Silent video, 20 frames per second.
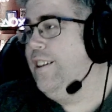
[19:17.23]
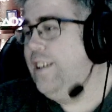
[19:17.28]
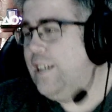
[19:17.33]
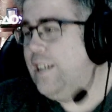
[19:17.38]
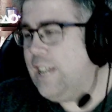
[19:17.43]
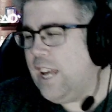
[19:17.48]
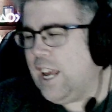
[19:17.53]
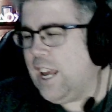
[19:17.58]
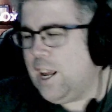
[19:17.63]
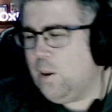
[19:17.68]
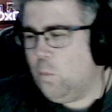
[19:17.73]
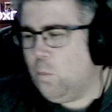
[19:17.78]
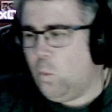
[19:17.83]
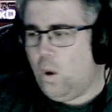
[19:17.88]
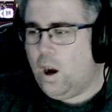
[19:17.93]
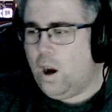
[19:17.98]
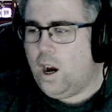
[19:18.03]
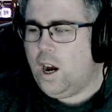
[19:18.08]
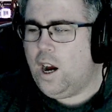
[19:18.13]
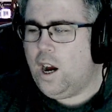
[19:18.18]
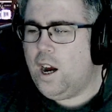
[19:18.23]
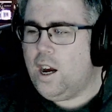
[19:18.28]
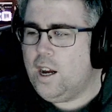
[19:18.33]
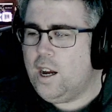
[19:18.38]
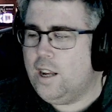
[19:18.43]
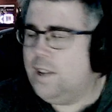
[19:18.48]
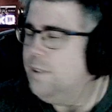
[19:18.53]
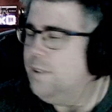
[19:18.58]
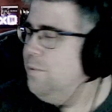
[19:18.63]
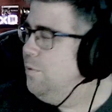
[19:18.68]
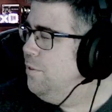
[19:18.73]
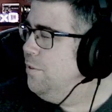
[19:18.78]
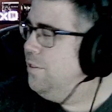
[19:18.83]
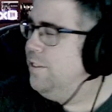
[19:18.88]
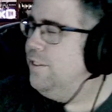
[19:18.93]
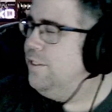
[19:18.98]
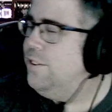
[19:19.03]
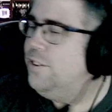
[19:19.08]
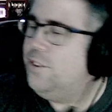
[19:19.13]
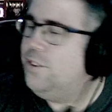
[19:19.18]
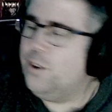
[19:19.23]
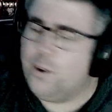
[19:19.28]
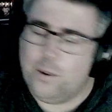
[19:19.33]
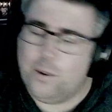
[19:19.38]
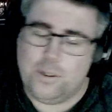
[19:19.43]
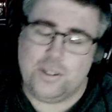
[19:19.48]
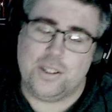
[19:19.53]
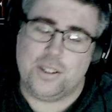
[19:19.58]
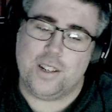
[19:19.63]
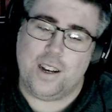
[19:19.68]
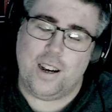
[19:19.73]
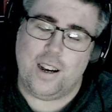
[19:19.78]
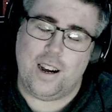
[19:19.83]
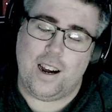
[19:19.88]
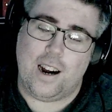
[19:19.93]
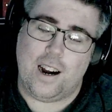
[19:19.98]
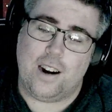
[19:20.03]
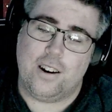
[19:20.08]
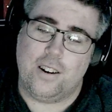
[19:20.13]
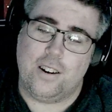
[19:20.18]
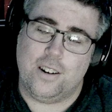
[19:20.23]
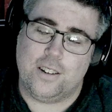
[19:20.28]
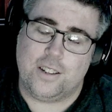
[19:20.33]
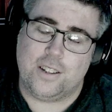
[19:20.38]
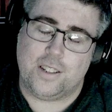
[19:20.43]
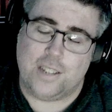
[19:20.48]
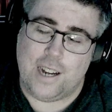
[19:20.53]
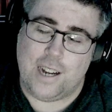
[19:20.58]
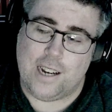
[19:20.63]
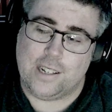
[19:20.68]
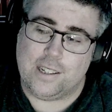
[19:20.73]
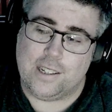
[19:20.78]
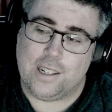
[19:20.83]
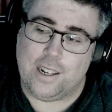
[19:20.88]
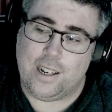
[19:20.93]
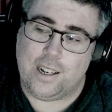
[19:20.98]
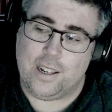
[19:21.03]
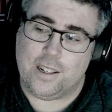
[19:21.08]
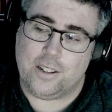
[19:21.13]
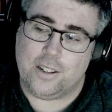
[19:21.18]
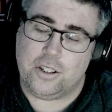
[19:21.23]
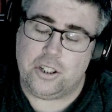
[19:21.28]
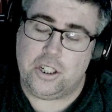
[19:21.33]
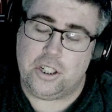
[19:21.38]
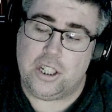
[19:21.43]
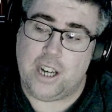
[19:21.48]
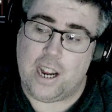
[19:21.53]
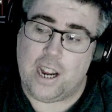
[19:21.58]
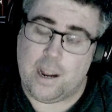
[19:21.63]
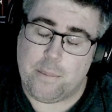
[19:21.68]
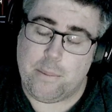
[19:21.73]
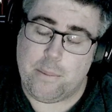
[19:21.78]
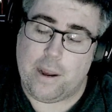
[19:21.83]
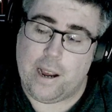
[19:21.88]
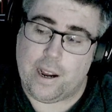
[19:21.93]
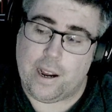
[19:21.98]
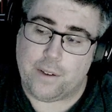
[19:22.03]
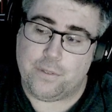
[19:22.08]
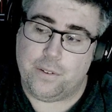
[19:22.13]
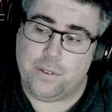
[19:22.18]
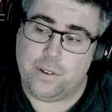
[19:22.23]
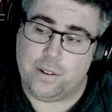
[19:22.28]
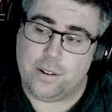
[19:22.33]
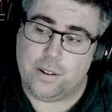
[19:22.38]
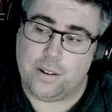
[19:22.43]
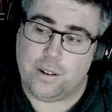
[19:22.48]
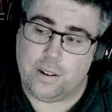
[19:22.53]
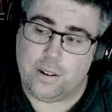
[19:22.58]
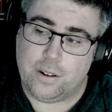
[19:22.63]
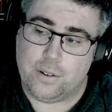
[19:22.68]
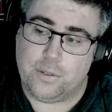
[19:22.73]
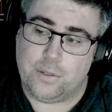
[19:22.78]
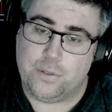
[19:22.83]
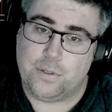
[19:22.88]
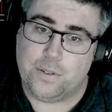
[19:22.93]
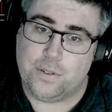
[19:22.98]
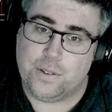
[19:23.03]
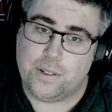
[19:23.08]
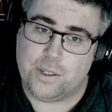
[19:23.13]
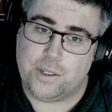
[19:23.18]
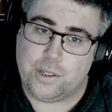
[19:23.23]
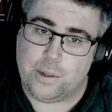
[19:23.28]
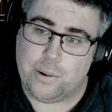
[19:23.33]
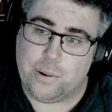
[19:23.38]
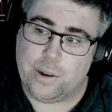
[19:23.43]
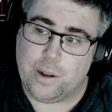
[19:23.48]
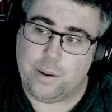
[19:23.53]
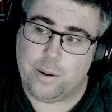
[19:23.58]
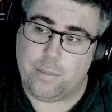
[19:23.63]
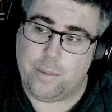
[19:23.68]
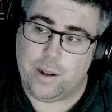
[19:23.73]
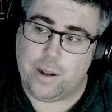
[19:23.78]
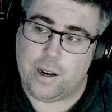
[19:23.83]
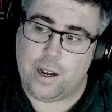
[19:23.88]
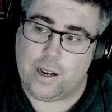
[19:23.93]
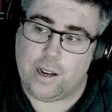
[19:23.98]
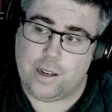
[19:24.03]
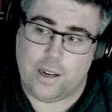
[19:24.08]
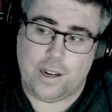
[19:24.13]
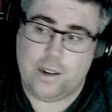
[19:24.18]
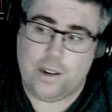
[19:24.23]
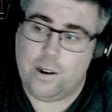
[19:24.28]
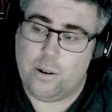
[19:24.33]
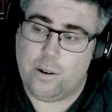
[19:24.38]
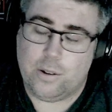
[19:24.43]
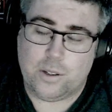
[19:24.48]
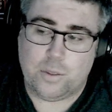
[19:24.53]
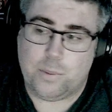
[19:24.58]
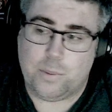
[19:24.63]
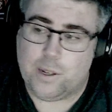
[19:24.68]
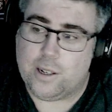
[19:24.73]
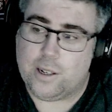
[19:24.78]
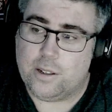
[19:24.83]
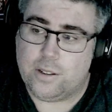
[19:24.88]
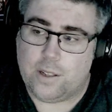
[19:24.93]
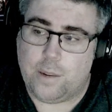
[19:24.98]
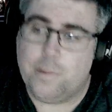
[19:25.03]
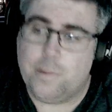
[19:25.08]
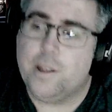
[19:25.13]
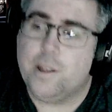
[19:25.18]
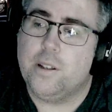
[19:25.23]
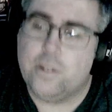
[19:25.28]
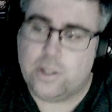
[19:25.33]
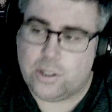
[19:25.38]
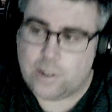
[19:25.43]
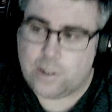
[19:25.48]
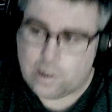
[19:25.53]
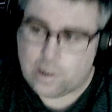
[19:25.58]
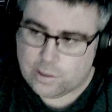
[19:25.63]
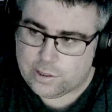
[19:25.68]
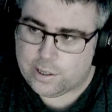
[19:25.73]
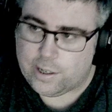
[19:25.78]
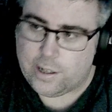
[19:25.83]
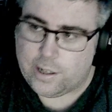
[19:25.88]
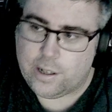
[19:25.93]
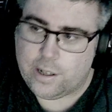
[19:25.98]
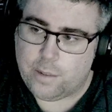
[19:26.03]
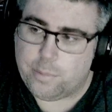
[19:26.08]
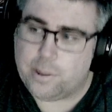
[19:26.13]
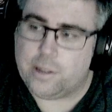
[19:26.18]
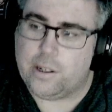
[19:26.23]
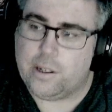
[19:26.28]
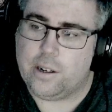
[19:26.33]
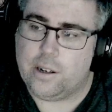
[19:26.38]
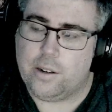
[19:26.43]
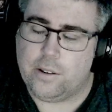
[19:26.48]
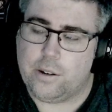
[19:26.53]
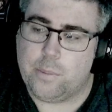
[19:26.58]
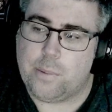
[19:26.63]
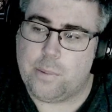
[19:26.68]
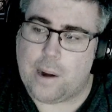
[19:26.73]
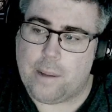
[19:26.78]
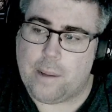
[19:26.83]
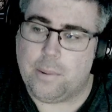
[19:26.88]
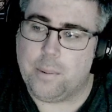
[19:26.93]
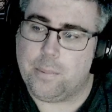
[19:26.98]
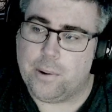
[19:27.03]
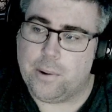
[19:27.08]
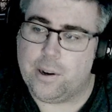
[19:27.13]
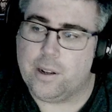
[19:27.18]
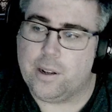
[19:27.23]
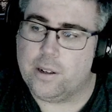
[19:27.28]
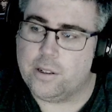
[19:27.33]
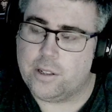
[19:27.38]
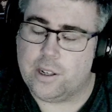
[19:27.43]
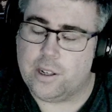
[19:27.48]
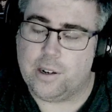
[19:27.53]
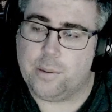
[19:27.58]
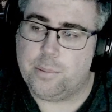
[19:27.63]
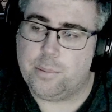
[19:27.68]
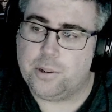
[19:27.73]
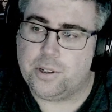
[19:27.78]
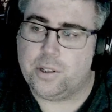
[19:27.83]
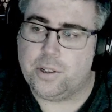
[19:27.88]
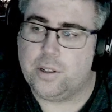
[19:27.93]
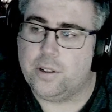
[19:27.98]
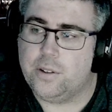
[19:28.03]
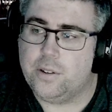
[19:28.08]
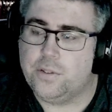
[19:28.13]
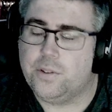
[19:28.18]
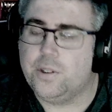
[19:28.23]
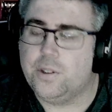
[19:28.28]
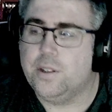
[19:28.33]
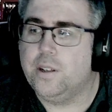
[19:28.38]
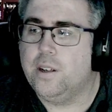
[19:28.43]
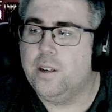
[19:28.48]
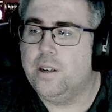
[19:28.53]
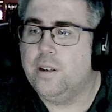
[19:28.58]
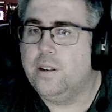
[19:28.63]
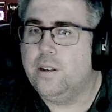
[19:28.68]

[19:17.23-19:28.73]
quinoa. Those are sadly jam packed full of sodium, and I know it's because I mean there's salt in it, but they're probably putting a ton of preserves and